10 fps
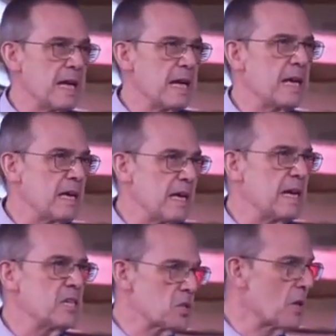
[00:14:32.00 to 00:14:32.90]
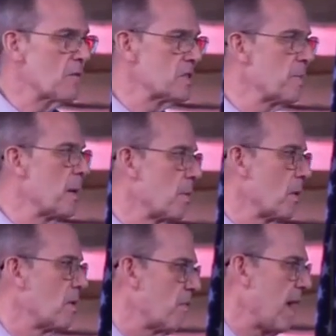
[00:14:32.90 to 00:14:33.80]
Any, any service
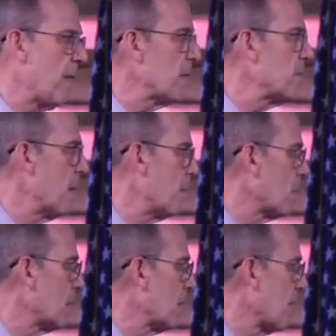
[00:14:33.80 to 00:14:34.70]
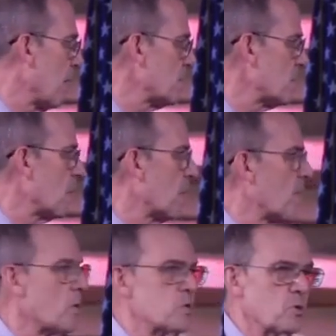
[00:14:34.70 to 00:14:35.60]
member and family member can come to one
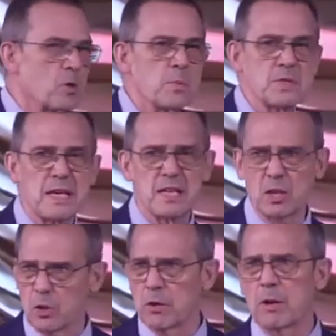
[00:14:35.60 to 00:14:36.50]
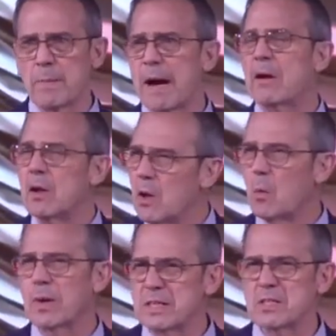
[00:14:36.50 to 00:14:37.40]
of those groups. They can learn
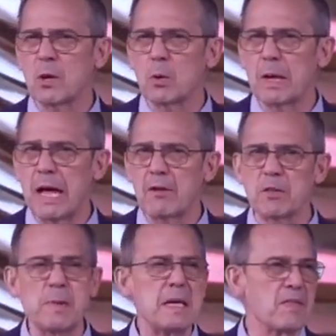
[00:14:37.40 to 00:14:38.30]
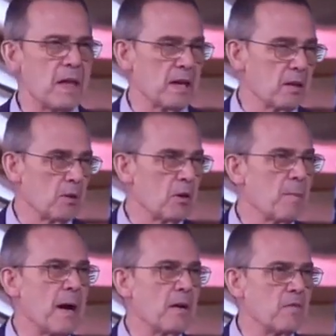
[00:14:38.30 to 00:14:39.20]
about what does whole health mean. They can learn
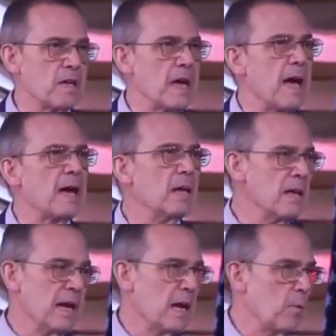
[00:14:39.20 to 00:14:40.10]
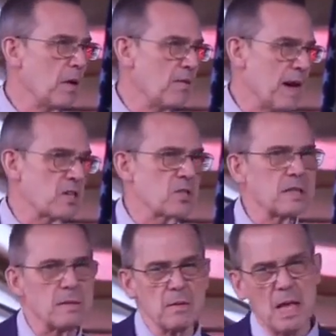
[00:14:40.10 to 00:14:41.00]
about VA. And we have
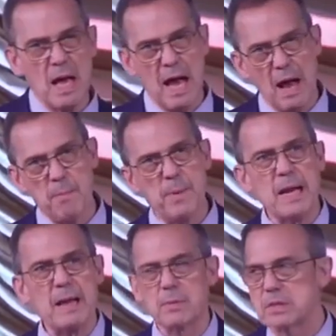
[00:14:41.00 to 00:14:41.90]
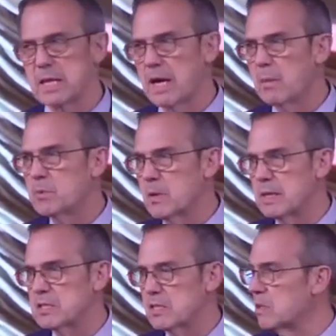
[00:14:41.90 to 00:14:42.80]
actually uh, been able to help
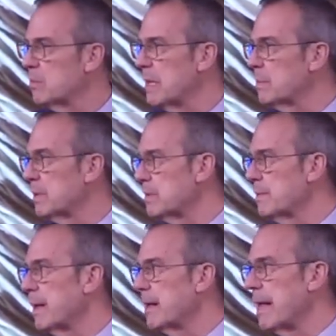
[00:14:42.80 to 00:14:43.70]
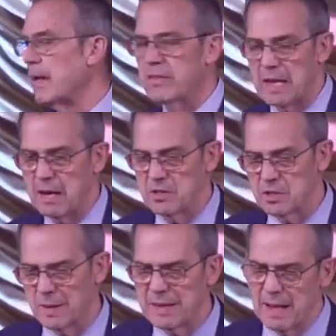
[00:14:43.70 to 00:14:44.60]
transition people into mental health care.
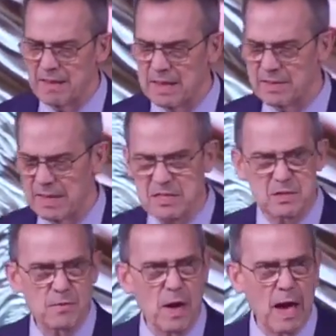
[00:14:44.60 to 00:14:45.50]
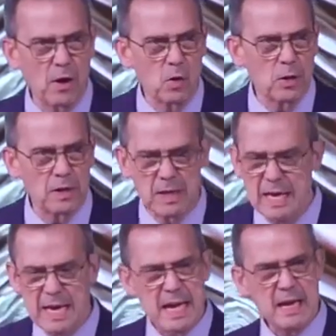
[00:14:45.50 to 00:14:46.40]
So I, I think that's uh, good.
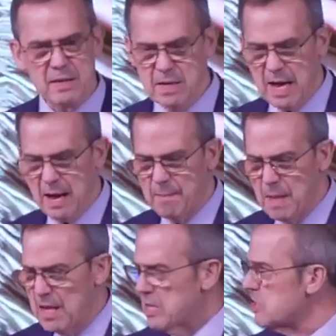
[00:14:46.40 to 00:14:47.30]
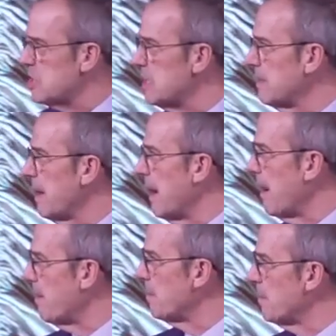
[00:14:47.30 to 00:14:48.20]
And uh, just to,
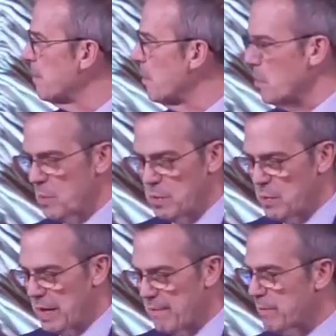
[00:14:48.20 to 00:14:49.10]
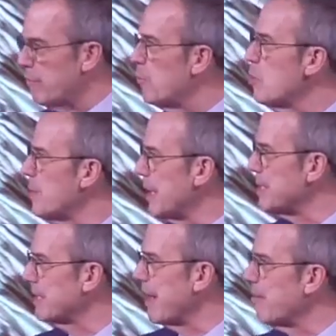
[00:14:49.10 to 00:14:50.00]
um, we have a few
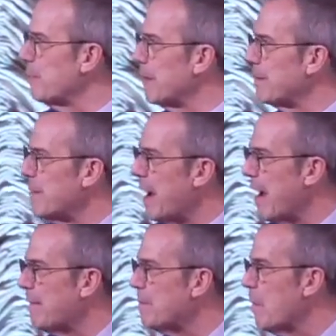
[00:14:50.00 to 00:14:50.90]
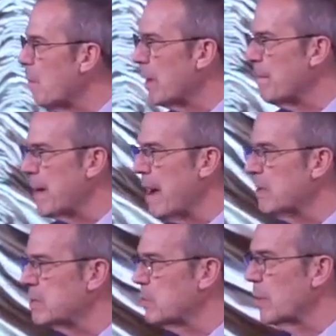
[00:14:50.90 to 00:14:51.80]
minutes left, but um, what
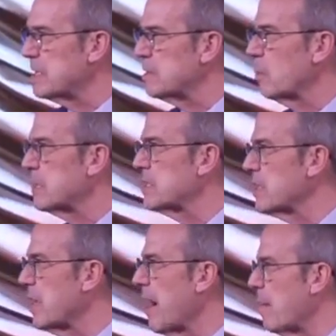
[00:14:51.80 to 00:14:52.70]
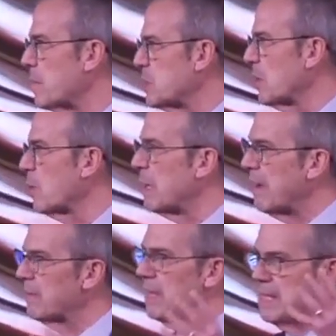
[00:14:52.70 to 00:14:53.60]
about what's what's to come? So we
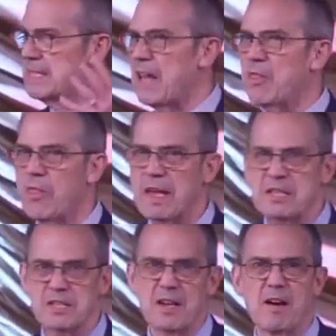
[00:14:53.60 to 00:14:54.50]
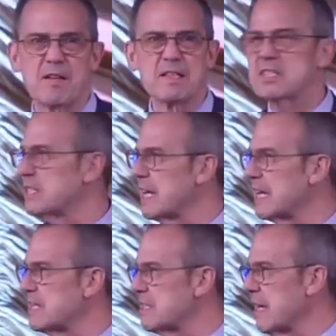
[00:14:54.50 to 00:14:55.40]
have ten things that are in
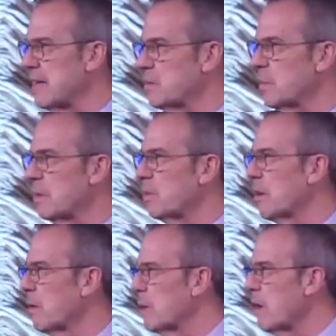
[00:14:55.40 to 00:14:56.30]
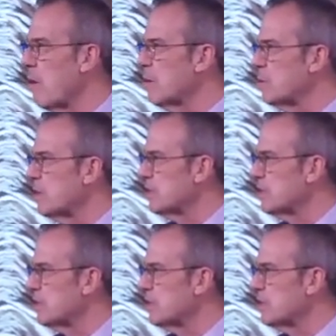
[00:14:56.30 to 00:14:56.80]
steady state. What, where are we going